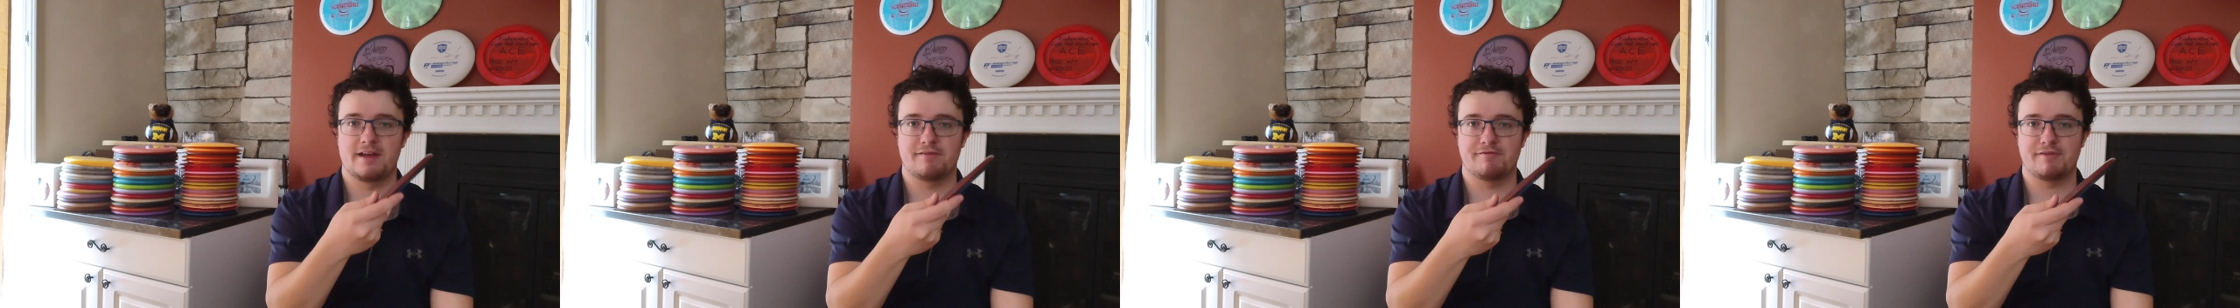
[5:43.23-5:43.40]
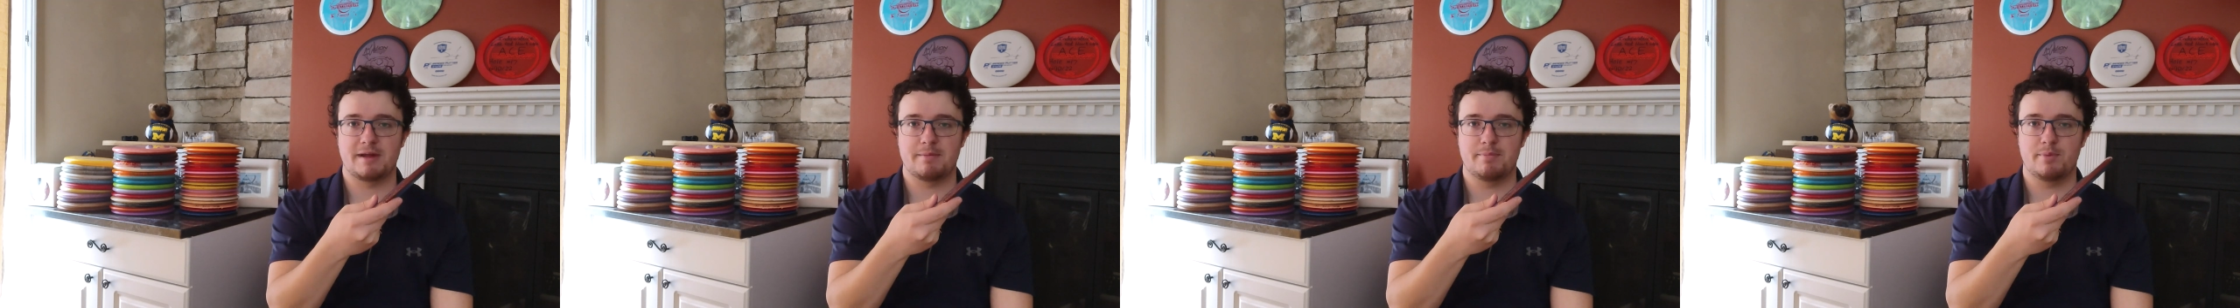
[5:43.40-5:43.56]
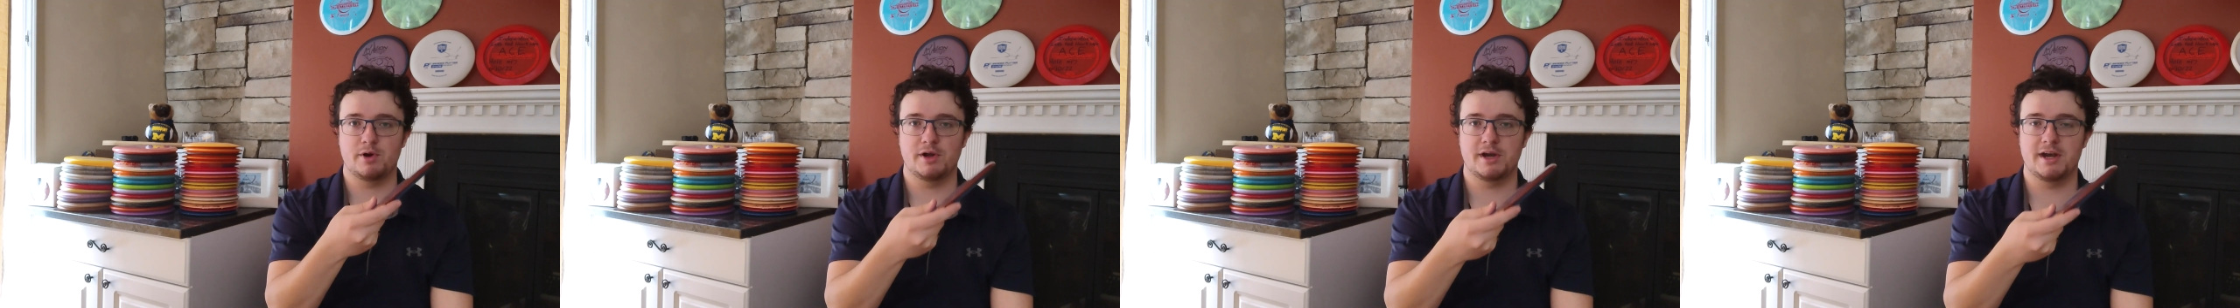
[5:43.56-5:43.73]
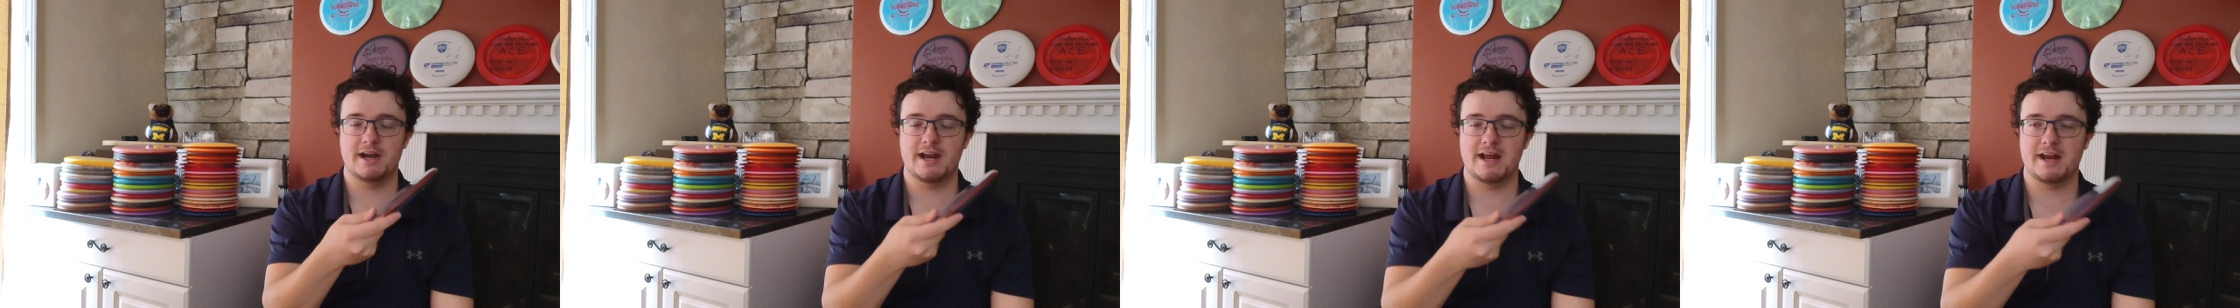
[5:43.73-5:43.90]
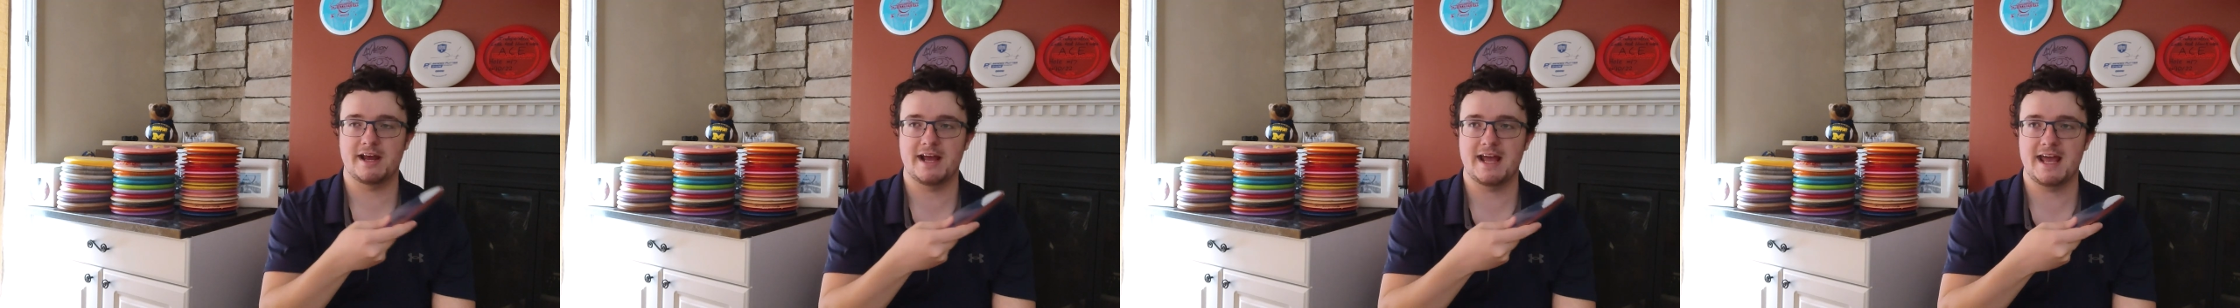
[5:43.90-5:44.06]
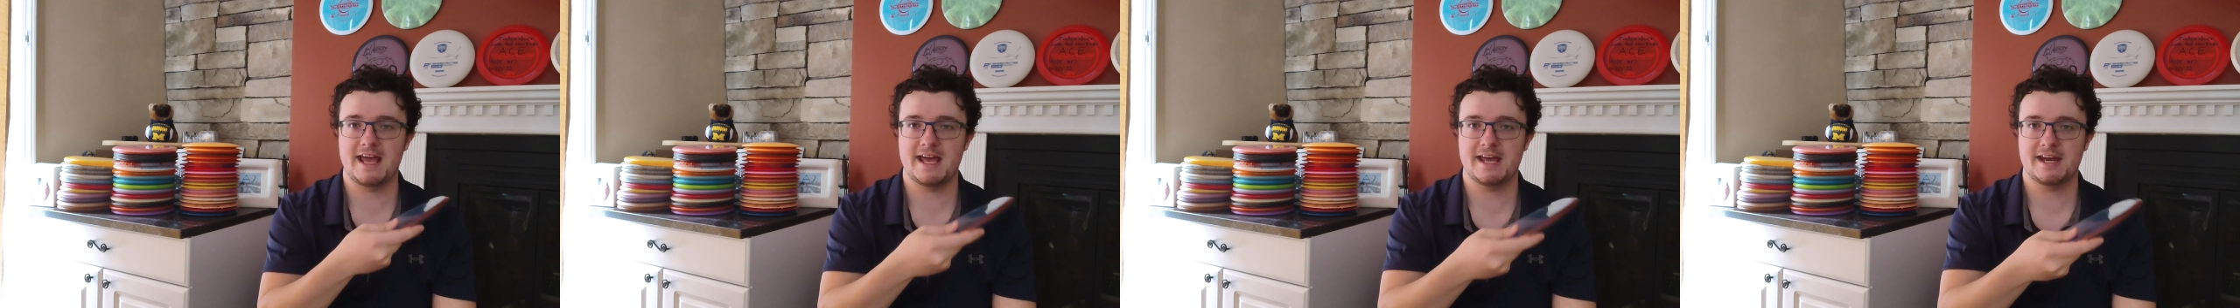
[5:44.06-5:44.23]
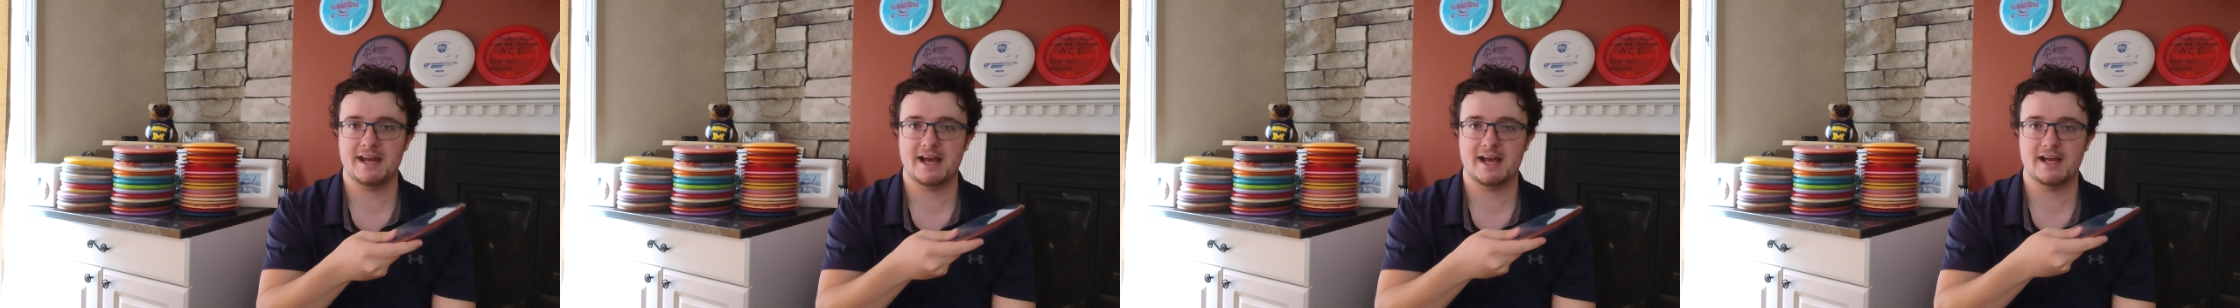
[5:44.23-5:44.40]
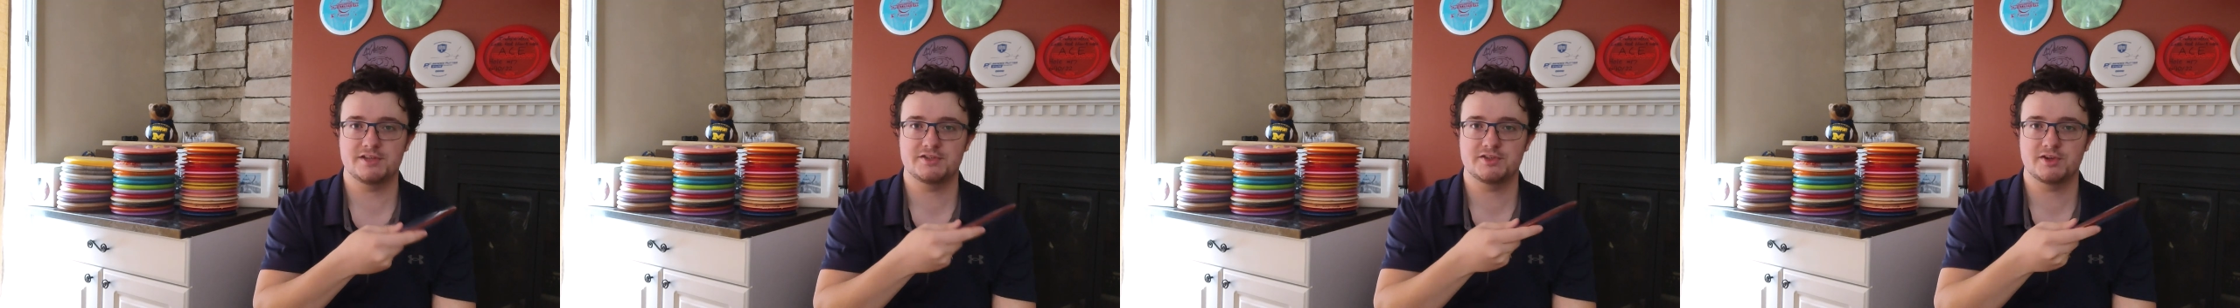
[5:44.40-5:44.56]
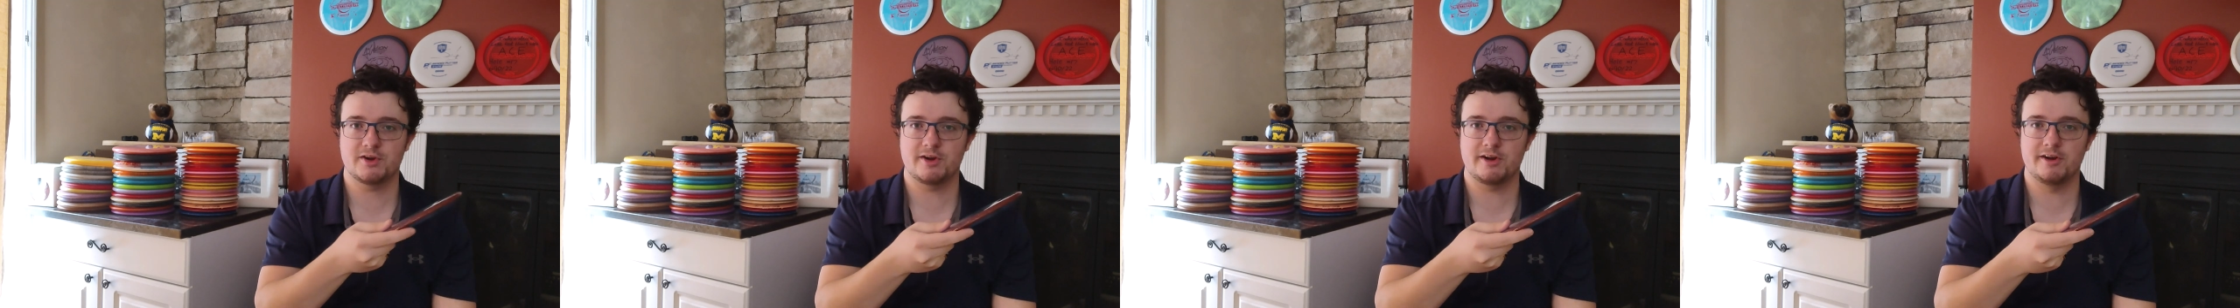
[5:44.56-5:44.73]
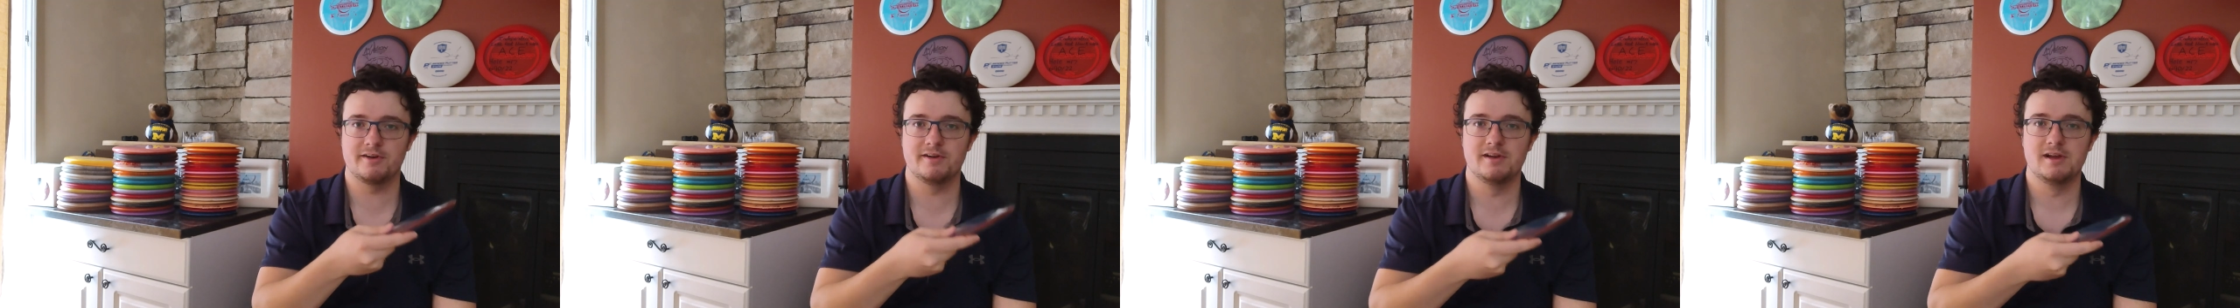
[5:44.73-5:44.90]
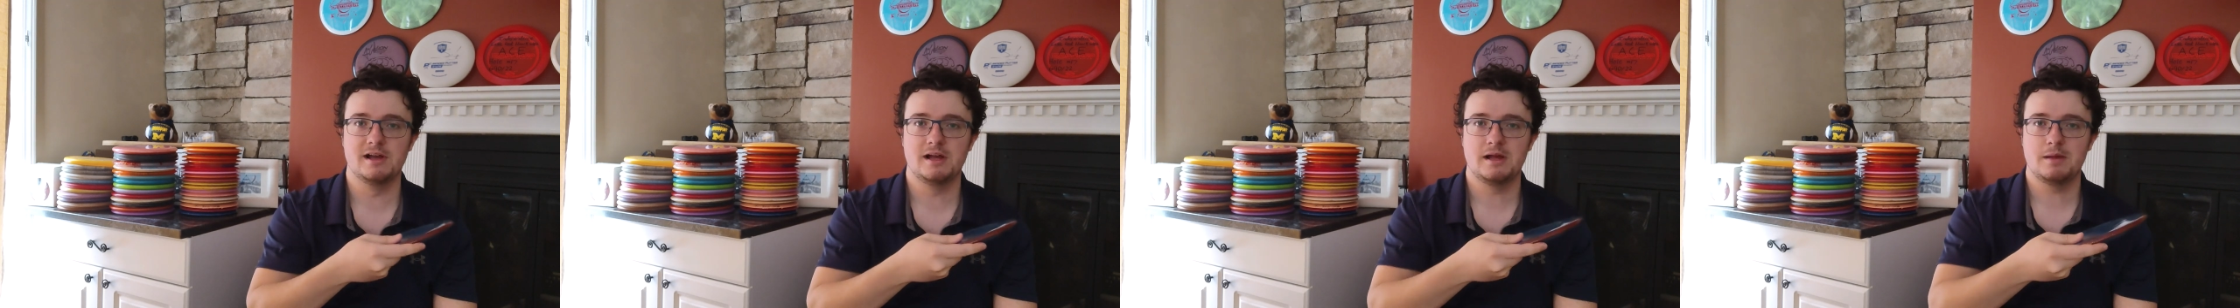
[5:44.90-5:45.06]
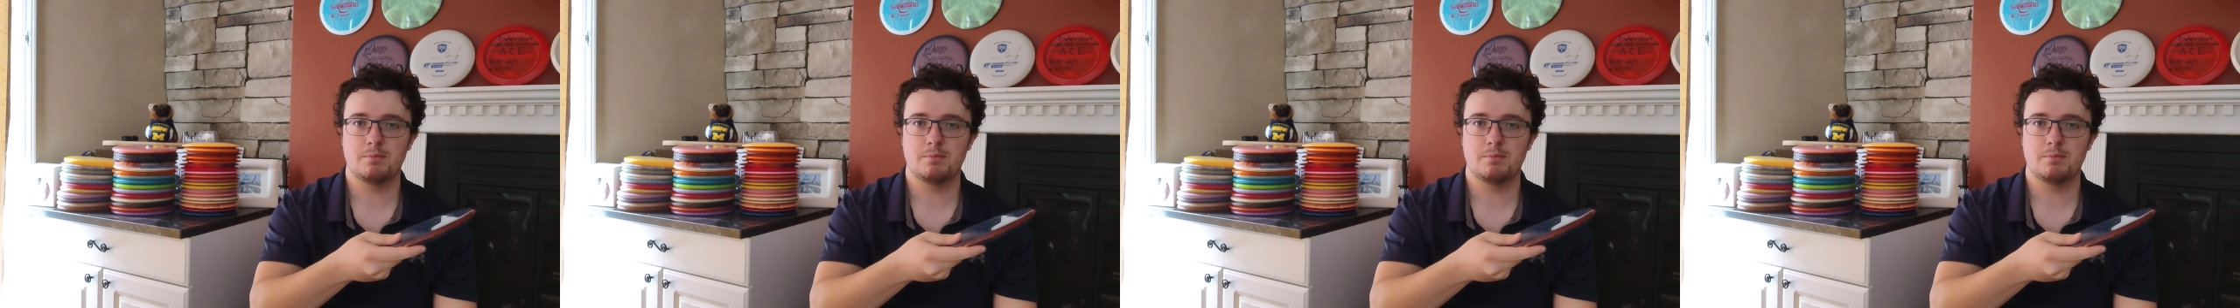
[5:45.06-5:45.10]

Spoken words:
If I put it on a hand hyzer and